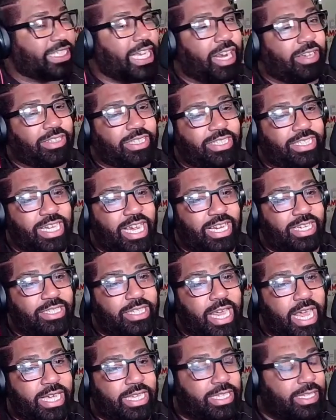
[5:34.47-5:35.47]
out to Janet
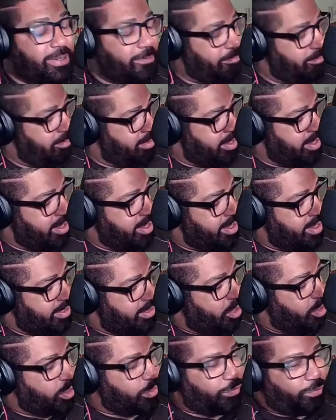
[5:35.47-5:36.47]
Jackson.
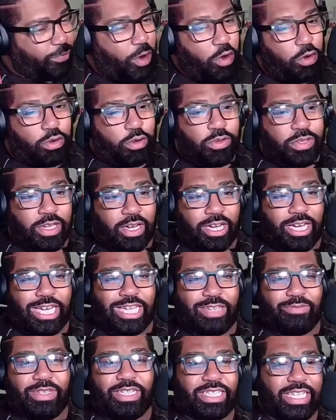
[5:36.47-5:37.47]
Those vocals are going
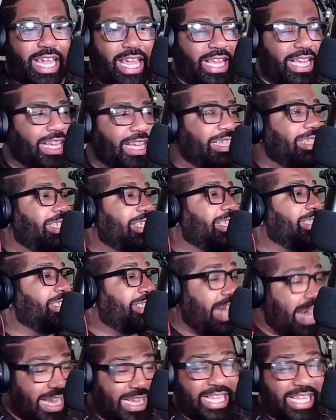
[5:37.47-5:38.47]
to be shaky.
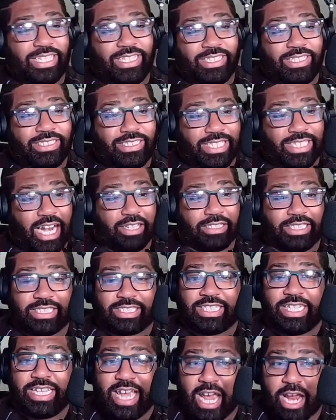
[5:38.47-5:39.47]
Shout out to
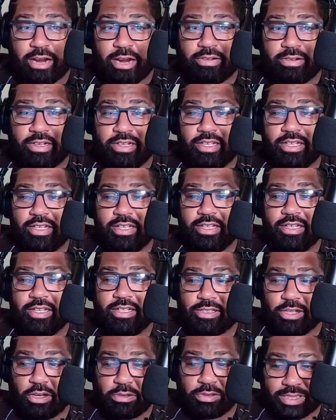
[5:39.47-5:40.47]
Ciara.
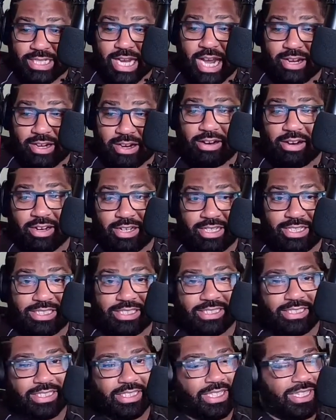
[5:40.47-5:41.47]
Those kind of
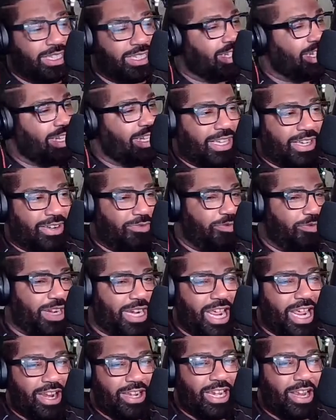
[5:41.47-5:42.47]
artists, when
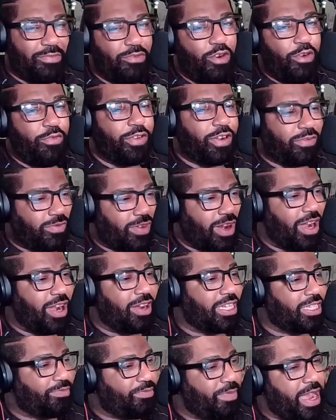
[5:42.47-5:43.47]
they're moving
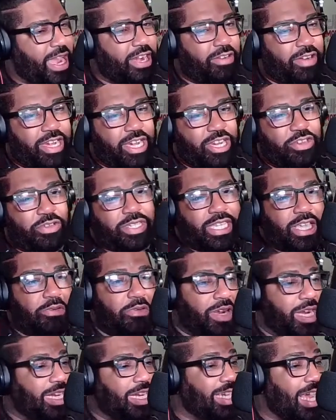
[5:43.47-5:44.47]
around, it's better. And then you say,
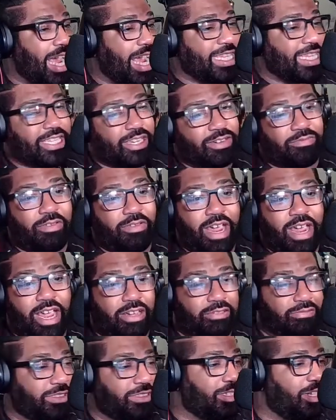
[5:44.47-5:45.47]
well, they're dancing
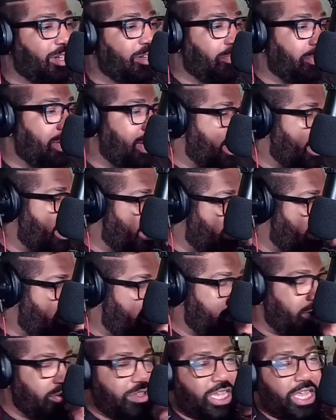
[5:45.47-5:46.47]
around. So,
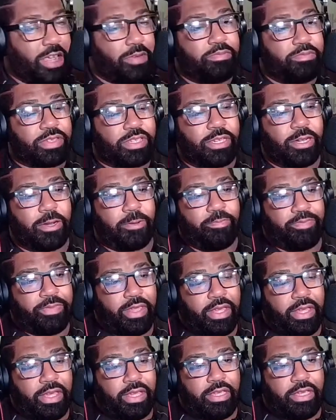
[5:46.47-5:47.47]
you give them some
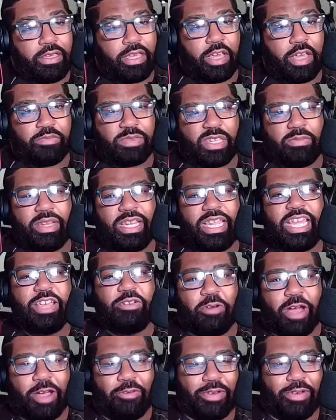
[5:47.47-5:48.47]

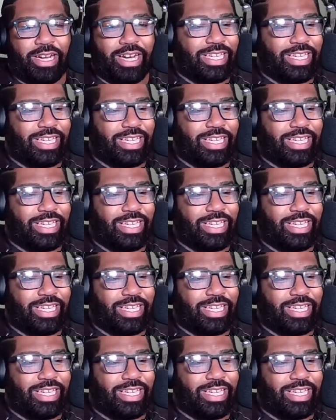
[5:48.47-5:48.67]
leeway when they're